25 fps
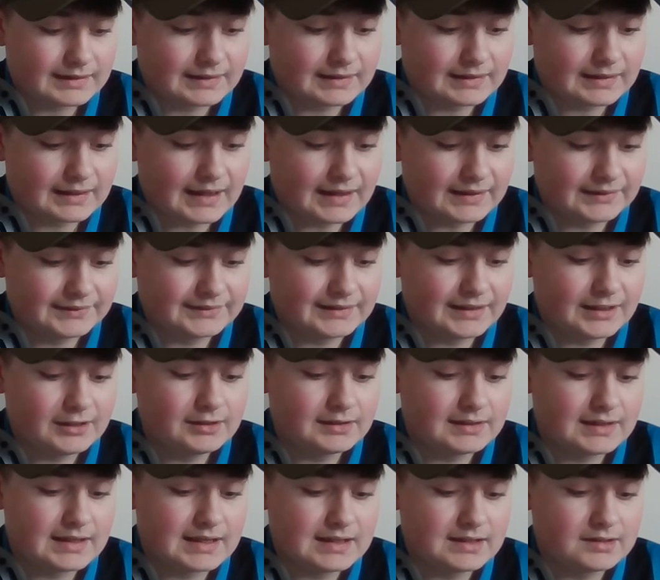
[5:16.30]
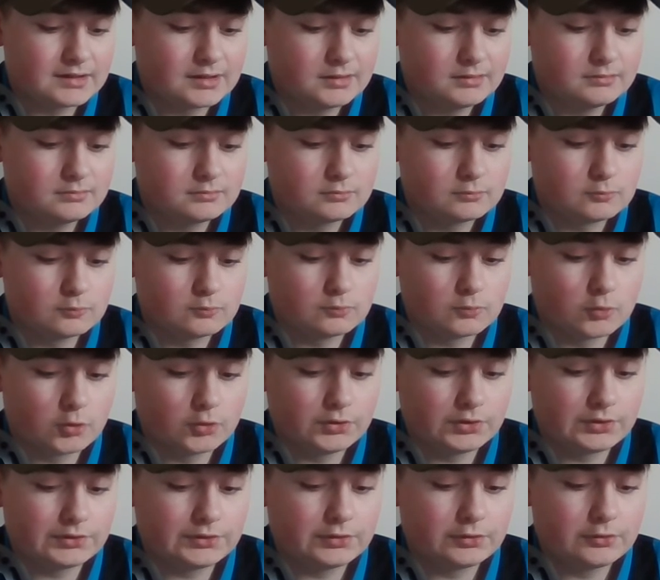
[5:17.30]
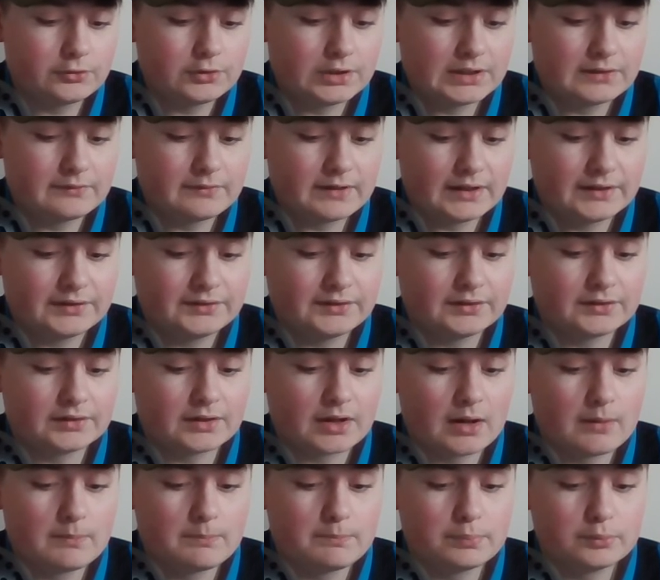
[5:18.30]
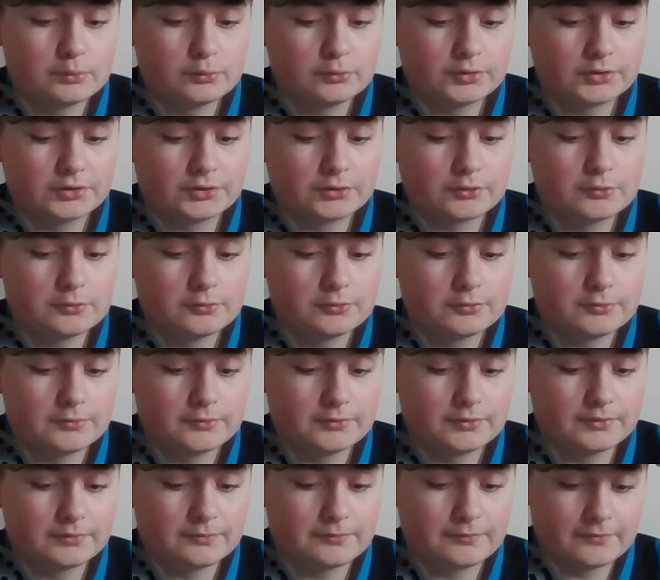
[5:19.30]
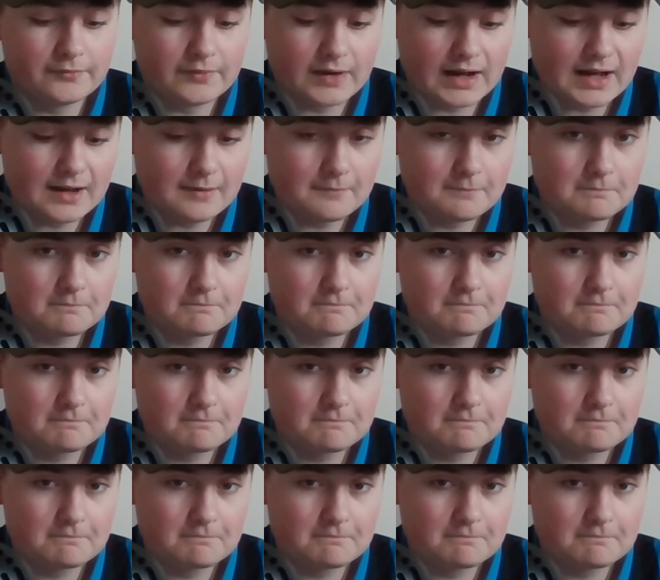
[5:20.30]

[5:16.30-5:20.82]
Kasalkina won 2-0 versus Abuzkova.